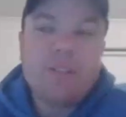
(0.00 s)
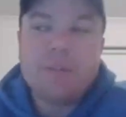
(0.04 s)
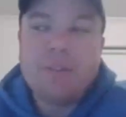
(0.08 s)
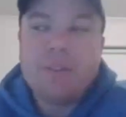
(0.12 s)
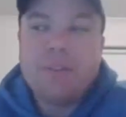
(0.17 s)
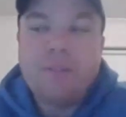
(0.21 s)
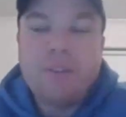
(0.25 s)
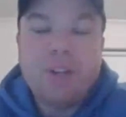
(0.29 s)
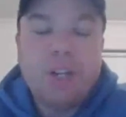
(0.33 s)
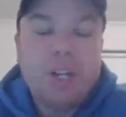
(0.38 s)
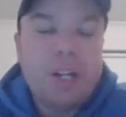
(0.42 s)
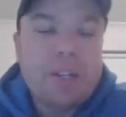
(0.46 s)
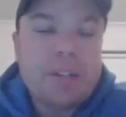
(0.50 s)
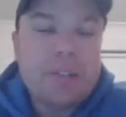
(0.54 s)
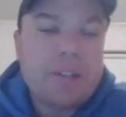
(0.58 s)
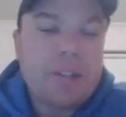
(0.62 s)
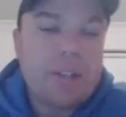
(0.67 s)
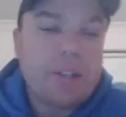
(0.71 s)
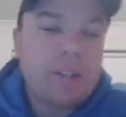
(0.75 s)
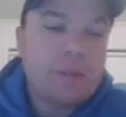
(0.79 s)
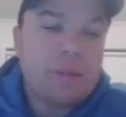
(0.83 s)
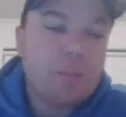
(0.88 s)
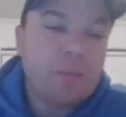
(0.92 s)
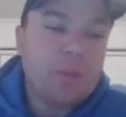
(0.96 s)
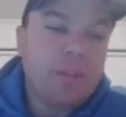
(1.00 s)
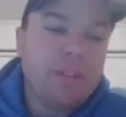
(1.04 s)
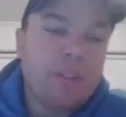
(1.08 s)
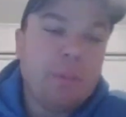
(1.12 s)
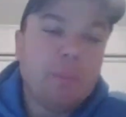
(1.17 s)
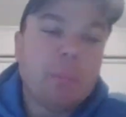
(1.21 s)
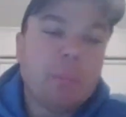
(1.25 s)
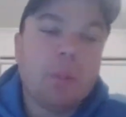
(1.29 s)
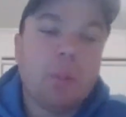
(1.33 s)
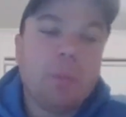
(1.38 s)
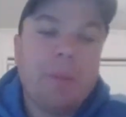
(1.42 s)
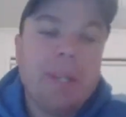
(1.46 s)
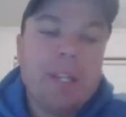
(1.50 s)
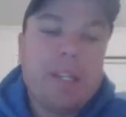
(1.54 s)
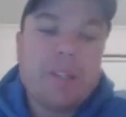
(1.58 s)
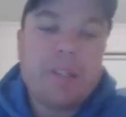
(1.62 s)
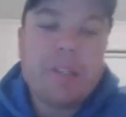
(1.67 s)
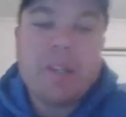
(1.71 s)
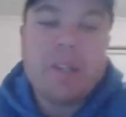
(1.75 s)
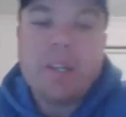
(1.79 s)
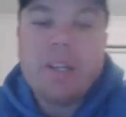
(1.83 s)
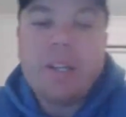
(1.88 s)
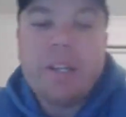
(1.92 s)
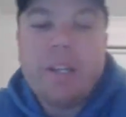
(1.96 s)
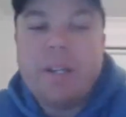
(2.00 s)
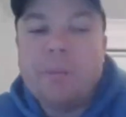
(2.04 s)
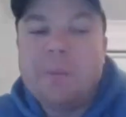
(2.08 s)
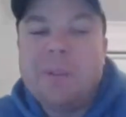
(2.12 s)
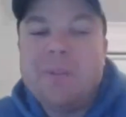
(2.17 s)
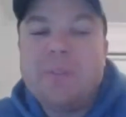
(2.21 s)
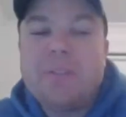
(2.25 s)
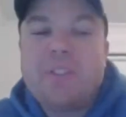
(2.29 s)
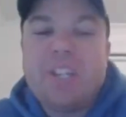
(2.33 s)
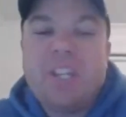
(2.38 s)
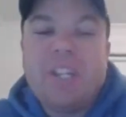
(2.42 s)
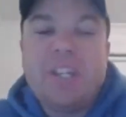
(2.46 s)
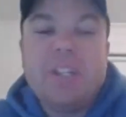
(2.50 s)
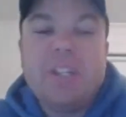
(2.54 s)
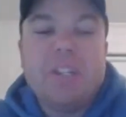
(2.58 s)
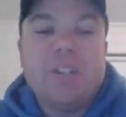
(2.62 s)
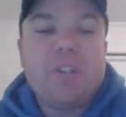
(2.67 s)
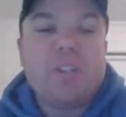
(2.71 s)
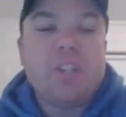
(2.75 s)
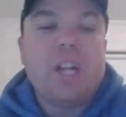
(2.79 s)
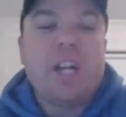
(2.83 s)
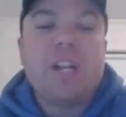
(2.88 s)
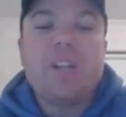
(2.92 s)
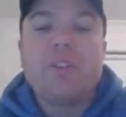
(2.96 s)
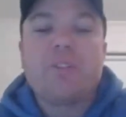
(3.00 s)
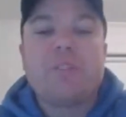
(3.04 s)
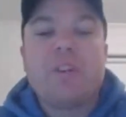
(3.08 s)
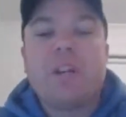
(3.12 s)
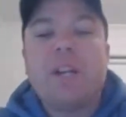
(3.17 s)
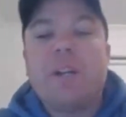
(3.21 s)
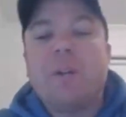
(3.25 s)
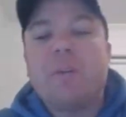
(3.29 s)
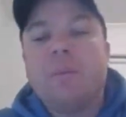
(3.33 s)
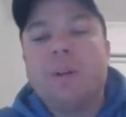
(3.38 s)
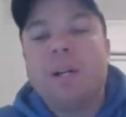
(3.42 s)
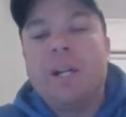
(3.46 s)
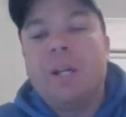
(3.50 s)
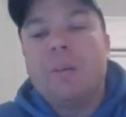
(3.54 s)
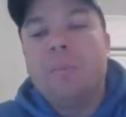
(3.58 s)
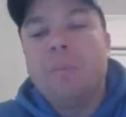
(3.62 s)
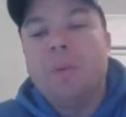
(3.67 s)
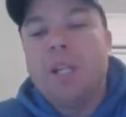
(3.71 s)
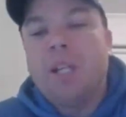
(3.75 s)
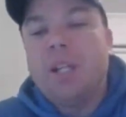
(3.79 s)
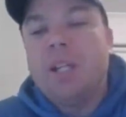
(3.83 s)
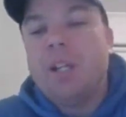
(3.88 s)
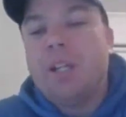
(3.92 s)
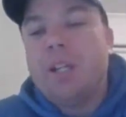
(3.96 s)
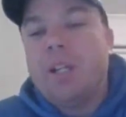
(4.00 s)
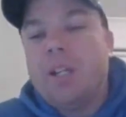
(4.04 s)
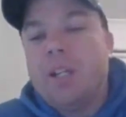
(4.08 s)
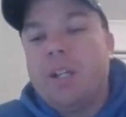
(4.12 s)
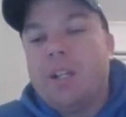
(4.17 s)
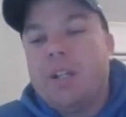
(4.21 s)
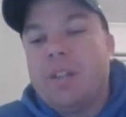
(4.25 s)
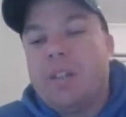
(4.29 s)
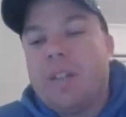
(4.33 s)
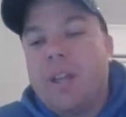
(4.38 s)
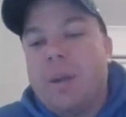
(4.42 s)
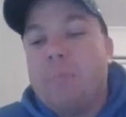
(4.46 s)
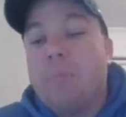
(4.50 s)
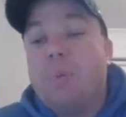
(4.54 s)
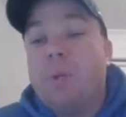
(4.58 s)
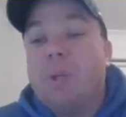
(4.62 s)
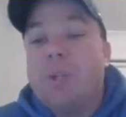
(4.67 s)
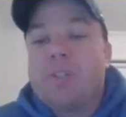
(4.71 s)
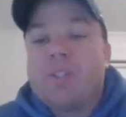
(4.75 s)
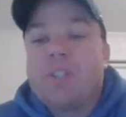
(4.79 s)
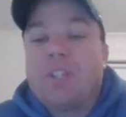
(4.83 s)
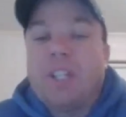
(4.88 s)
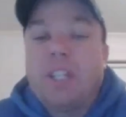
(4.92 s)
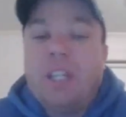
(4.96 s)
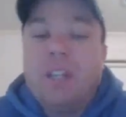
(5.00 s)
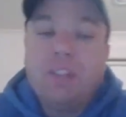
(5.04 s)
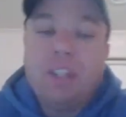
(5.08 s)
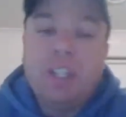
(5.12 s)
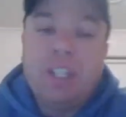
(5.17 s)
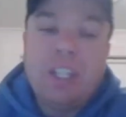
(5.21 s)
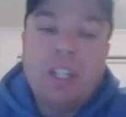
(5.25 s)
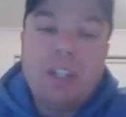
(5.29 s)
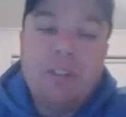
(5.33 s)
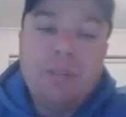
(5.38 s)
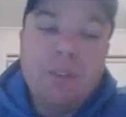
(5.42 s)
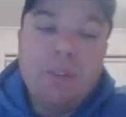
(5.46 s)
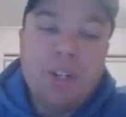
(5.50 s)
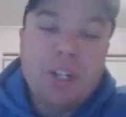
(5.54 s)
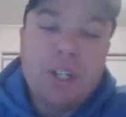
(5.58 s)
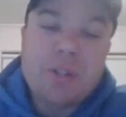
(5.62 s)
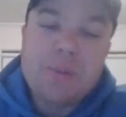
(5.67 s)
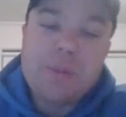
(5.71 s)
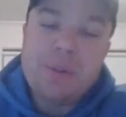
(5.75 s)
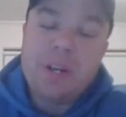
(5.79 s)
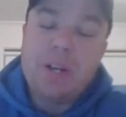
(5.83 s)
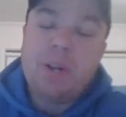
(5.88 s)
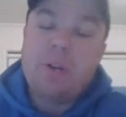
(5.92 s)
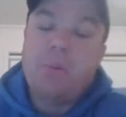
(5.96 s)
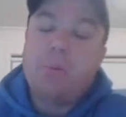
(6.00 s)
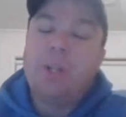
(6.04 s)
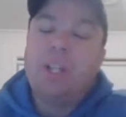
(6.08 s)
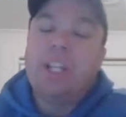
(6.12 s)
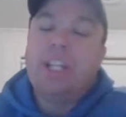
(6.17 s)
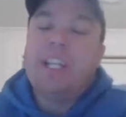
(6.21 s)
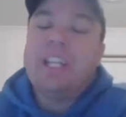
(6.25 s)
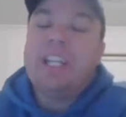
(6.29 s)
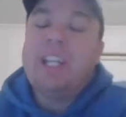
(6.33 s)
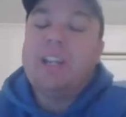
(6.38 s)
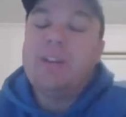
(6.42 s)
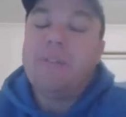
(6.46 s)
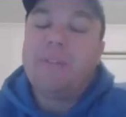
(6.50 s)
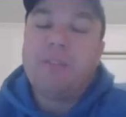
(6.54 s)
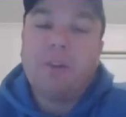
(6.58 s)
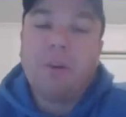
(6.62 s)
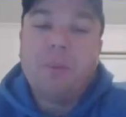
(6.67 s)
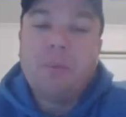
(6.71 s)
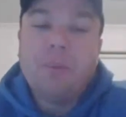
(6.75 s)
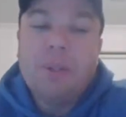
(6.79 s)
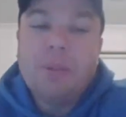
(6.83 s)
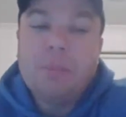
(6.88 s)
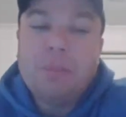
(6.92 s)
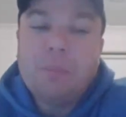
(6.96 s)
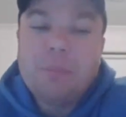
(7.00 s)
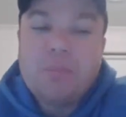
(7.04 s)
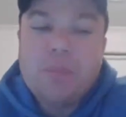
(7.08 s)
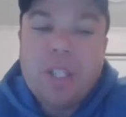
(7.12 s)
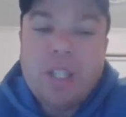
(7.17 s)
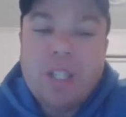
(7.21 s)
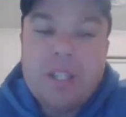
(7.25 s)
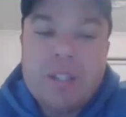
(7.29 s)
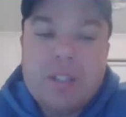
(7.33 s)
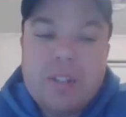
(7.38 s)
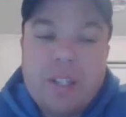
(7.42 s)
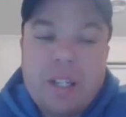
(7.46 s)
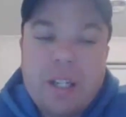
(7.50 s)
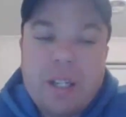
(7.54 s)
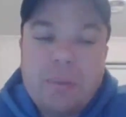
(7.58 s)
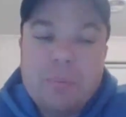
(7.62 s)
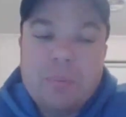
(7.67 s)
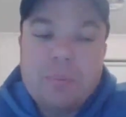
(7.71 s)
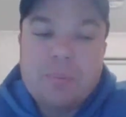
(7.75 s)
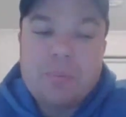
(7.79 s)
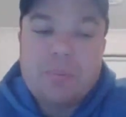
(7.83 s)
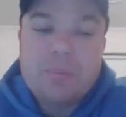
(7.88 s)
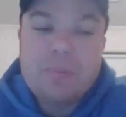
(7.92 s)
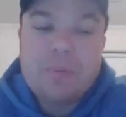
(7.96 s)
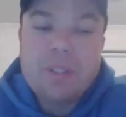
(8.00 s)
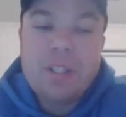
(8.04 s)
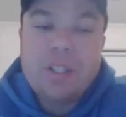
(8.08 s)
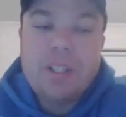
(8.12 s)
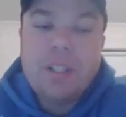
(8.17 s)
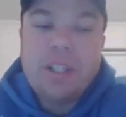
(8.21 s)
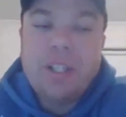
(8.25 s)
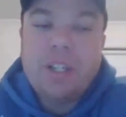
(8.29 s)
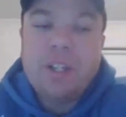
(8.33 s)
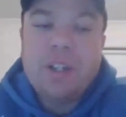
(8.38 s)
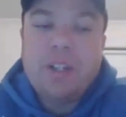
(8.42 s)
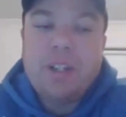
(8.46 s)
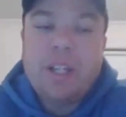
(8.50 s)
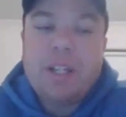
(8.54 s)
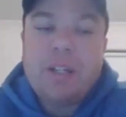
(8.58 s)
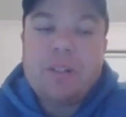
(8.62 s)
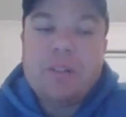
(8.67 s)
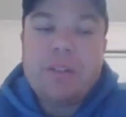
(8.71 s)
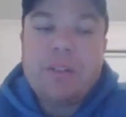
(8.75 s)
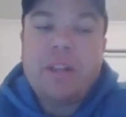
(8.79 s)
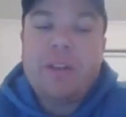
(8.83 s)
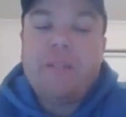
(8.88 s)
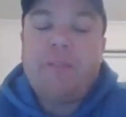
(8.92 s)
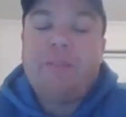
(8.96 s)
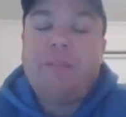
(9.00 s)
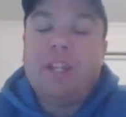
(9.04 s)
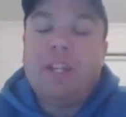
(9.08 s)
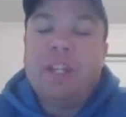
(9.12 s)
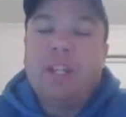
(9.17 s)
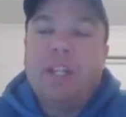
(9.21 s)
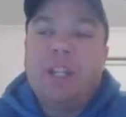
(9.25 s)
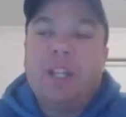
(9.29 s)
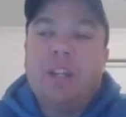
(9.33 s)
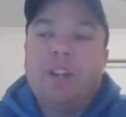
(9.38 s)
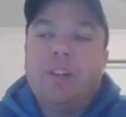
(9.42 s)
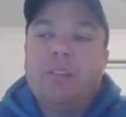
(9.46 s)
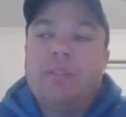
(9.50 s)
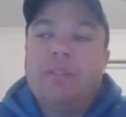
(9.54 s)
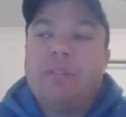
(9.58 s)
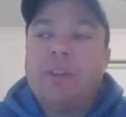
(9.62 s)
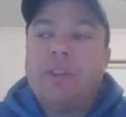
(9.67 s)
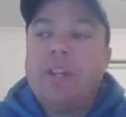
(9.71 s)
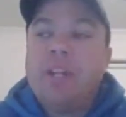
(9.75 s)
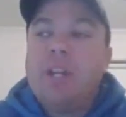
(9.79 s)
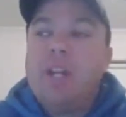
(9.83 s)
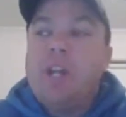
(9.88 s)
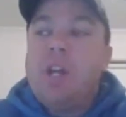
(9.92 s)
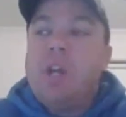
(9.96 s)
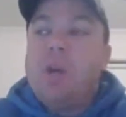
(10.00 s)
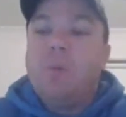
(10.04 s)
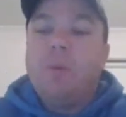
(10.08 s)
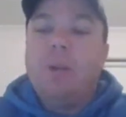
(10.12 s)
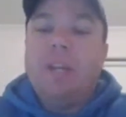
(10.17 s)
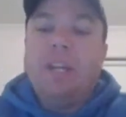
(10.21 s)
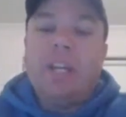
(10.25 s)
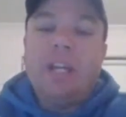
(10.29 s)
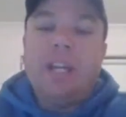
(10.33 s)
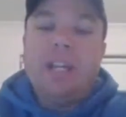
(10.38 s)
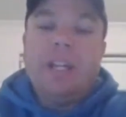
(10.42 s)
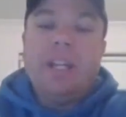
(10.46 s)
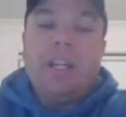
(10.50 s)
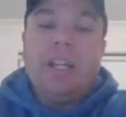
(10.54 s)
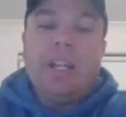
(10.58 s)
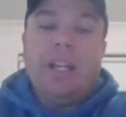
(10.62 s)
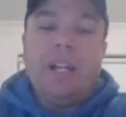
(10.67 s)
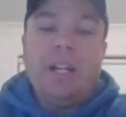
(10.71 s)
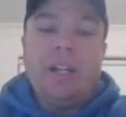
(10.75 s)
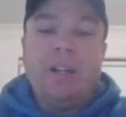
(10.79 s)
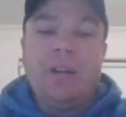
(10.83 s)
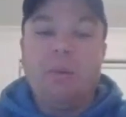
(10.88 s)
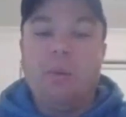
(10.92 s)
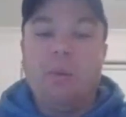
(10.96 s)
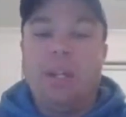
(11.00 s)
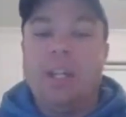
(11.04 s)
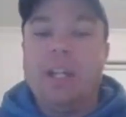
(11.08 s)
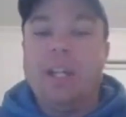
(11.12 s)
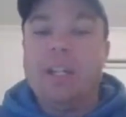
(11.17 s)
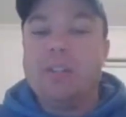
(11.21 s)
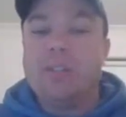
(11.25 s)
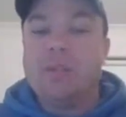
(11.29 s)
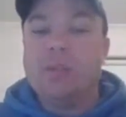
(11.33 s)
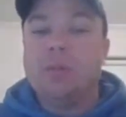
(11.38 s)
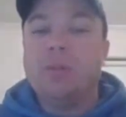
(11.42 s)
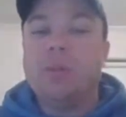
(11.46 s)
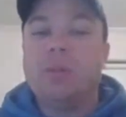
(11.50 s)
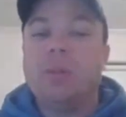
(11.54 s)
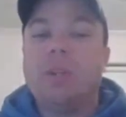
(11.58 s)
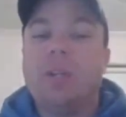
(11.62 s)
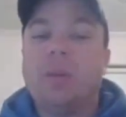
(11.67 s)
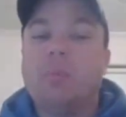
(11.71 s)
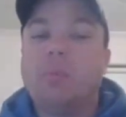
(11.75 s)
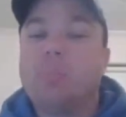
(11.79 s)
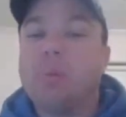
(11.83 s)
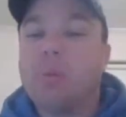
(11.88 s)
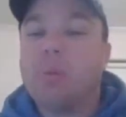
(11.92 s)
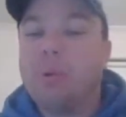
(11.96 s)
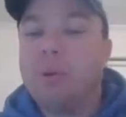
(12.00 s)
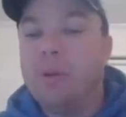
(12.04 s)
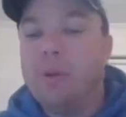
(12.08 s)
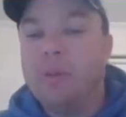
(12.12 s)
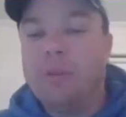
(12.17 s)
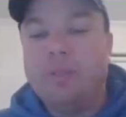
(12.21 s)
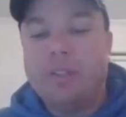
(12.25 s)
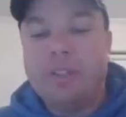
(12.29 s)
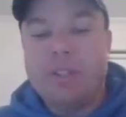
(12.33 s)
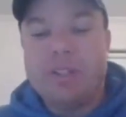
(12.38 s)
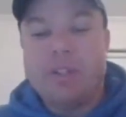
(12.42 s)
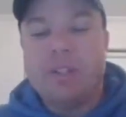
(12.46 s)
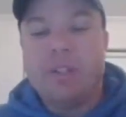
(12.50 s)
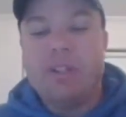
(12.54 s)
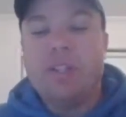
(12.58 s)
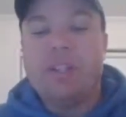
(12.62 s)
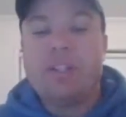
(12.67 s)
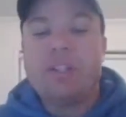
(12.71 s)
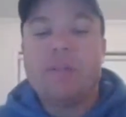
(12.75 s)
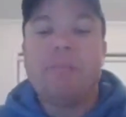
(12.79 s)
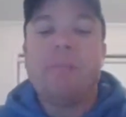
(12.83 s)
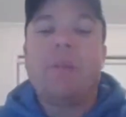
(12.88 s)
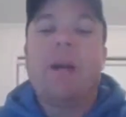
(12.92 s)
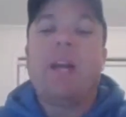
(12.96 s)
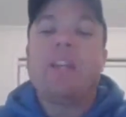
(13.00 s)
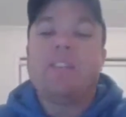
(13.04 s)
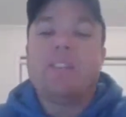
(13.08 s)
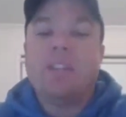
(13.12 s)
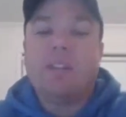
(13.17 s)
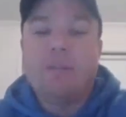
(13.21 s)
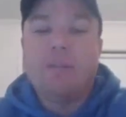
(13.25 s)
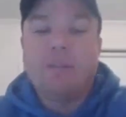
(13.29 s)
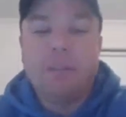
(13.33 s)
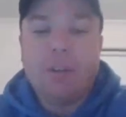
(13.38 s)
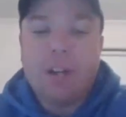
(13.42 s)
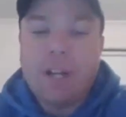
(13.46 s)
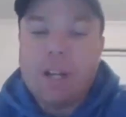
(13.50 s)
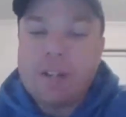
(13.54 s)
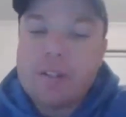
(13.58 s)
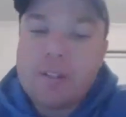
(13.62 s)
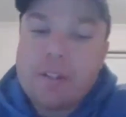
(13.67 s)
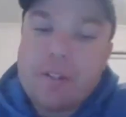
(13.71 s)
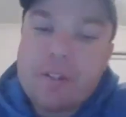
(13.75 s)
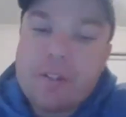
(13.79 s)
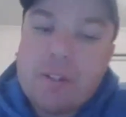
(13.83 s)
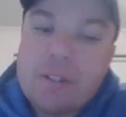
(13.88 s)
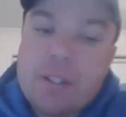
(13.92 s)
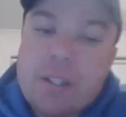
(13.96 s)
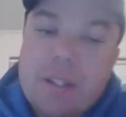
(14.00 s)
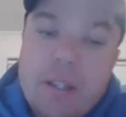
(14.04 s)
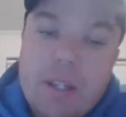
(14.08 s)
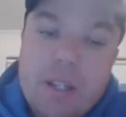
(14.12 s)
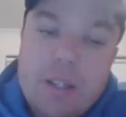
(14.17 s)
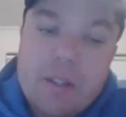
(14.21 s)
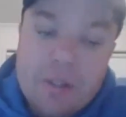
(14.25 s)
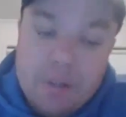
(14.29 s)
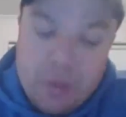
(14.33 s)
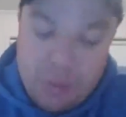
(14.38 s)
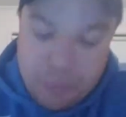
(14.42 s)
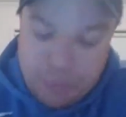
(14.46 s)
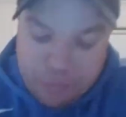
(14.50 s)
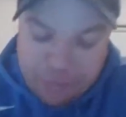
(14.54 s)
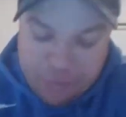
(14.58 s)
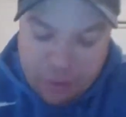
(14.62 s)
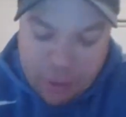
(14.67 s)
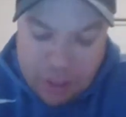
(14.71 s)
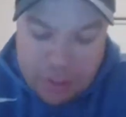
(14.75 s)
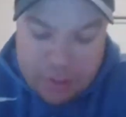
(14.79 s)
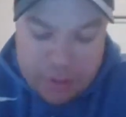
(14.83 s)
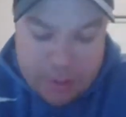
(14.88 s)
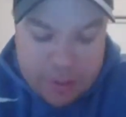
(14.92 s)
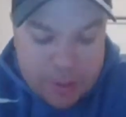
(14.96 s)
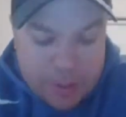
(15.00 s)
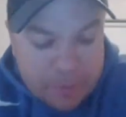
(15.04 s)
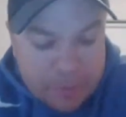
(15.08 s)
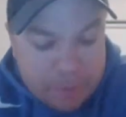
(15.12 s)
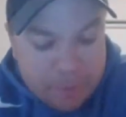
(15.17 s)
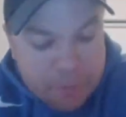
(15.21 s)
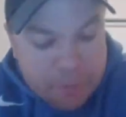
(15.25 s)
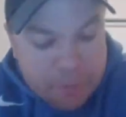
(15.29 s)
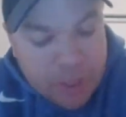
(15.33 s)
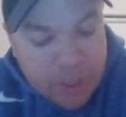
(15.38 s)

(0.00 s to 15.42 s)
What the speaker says: of advice and we've implemented it and we've seen the change straight away. But that person giving the advice, we don't really hear from them, and that feeling of when they do improve is amazing for us as supervisors.